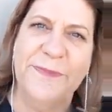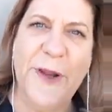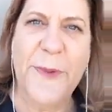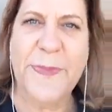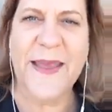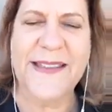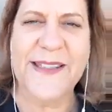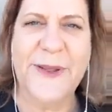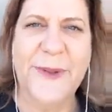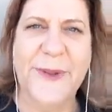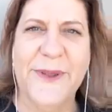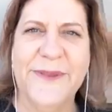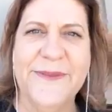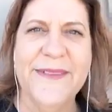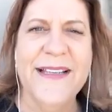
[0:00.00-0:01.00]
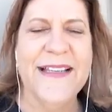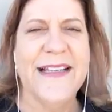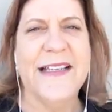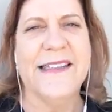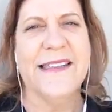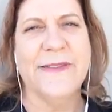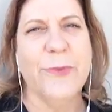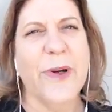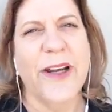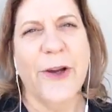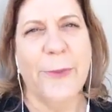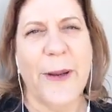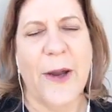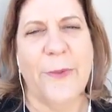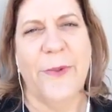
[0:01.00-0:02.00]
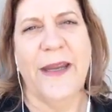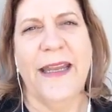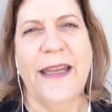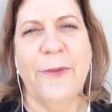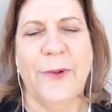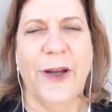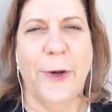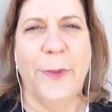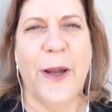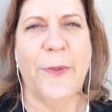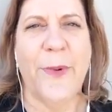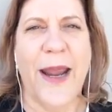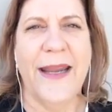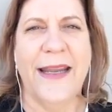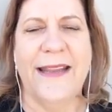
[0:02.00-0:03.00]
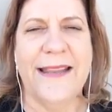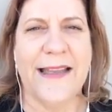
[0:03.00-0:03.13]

Hope that's cool, because we're here about reading, we're here about writing.